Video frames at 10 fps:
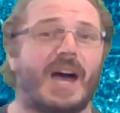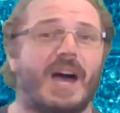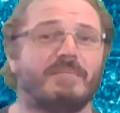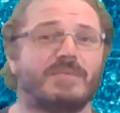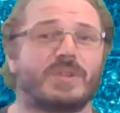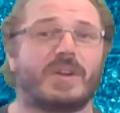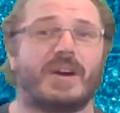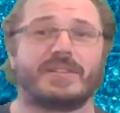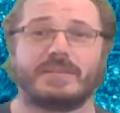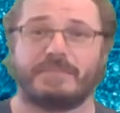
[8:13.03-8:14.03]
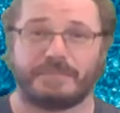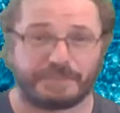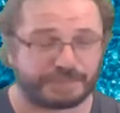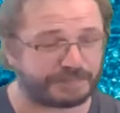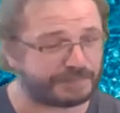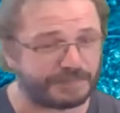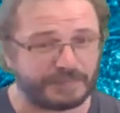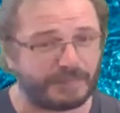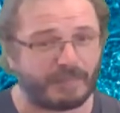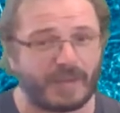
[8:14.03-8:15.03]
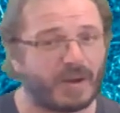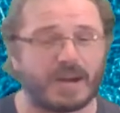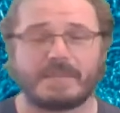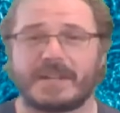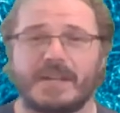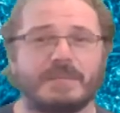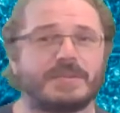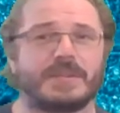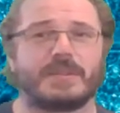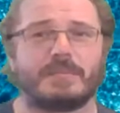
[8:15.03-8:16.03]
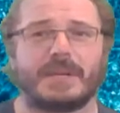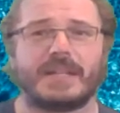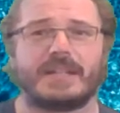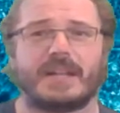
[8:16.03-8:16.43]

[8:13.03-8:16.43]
Look, guys, I hope that helped you a little bit.